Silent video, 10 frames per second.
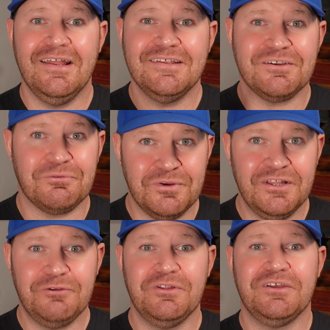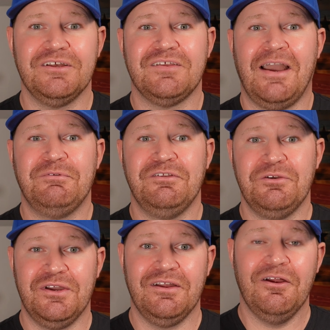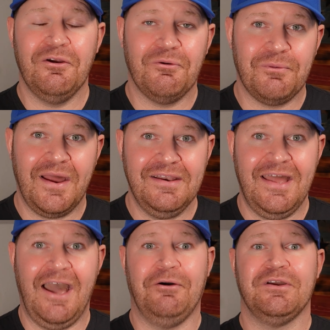it is a really, really good time to do it right now.